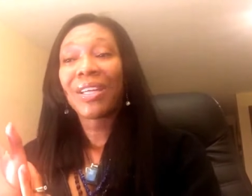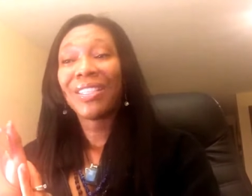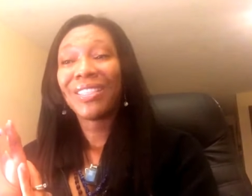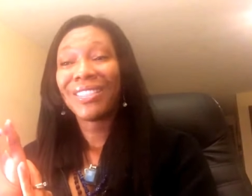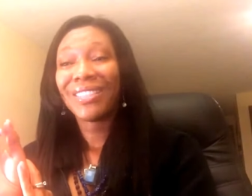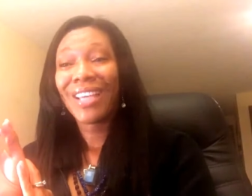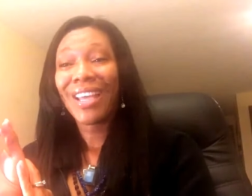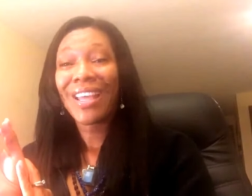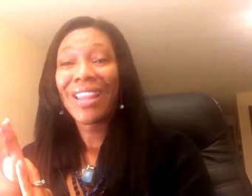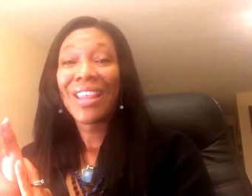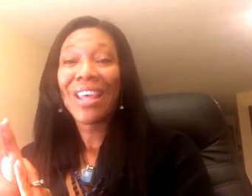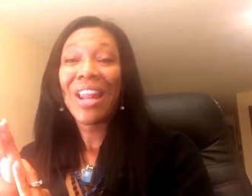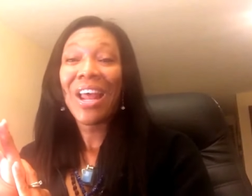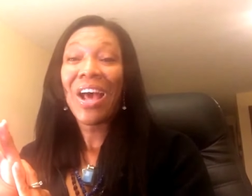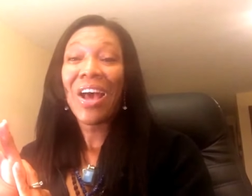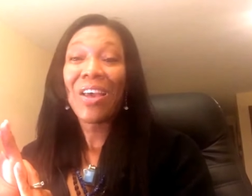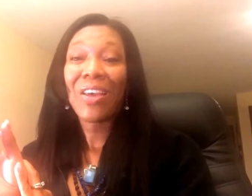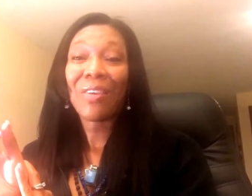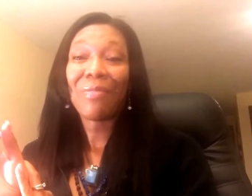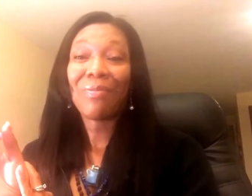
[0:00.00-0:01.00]
going to say that
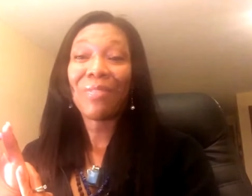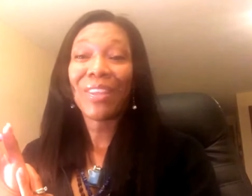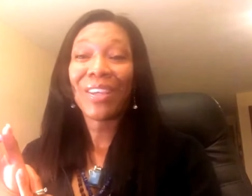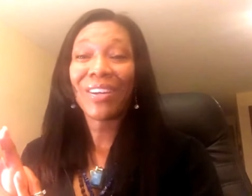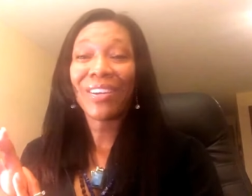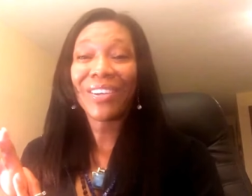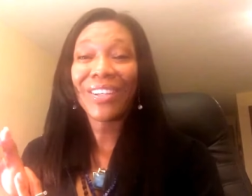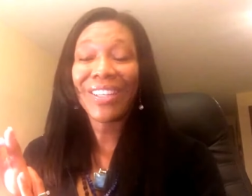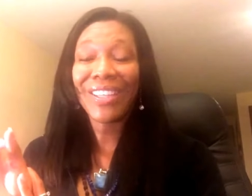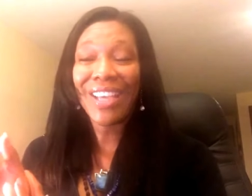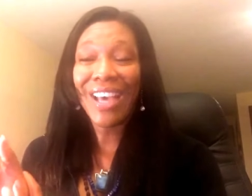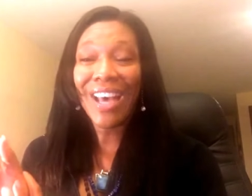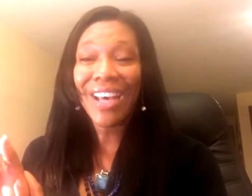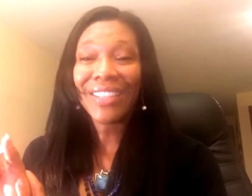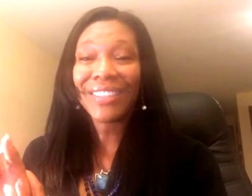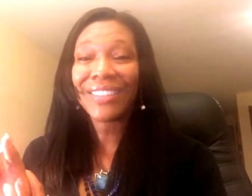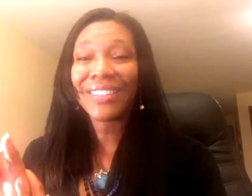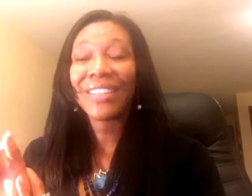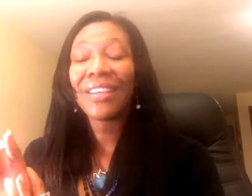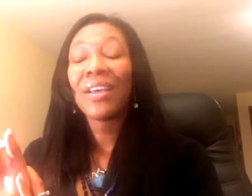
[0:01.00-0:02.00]
I am there
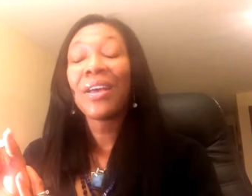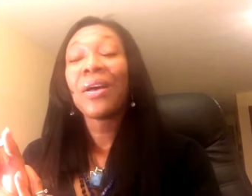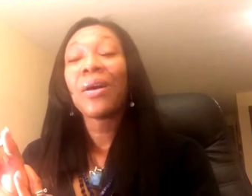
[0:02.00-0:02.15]
yet,